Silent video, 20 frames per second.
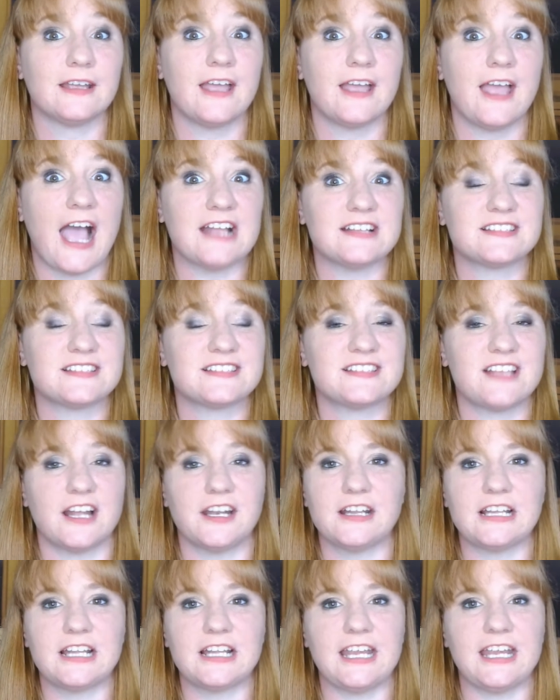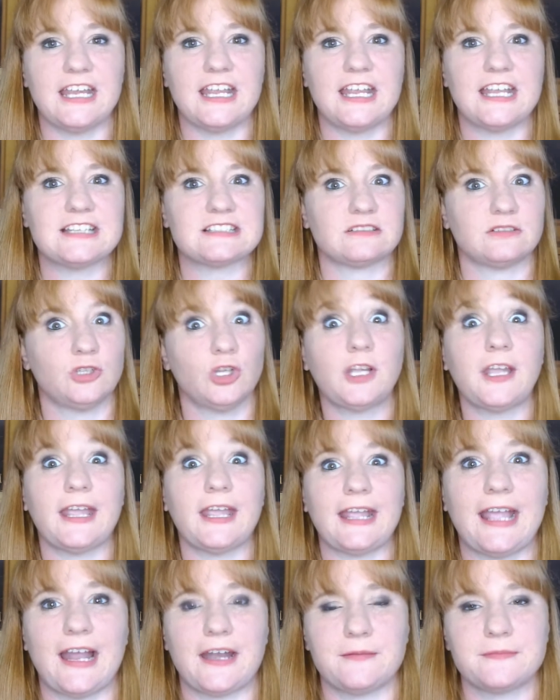And suddenly he's looking
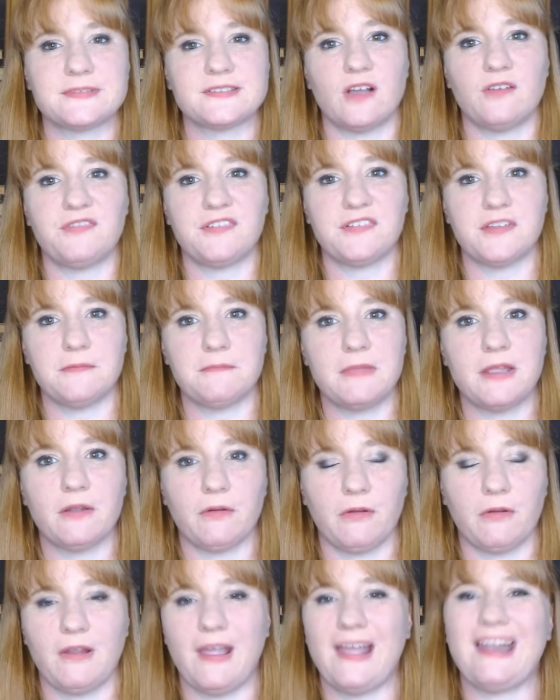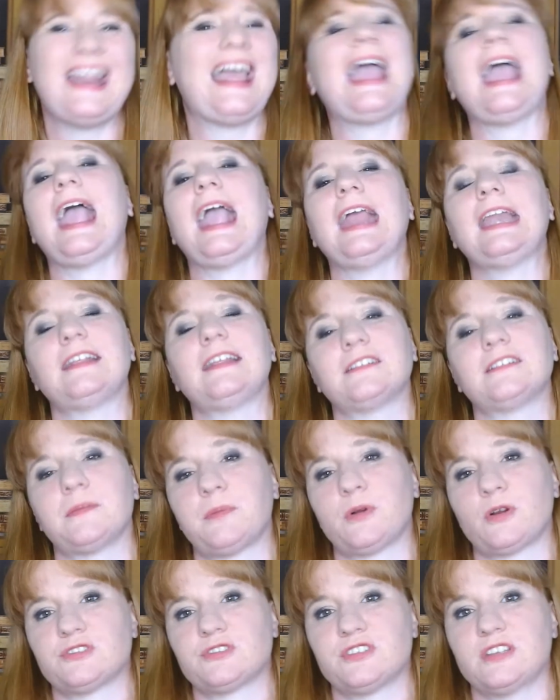himself in the mirror and hating the
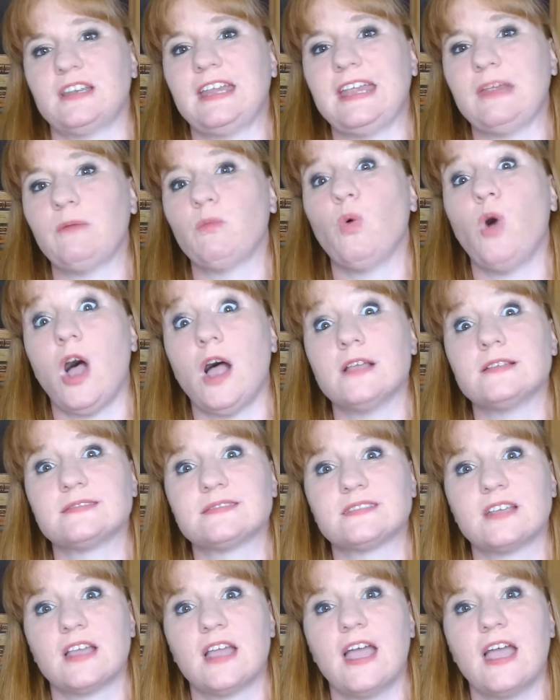person he was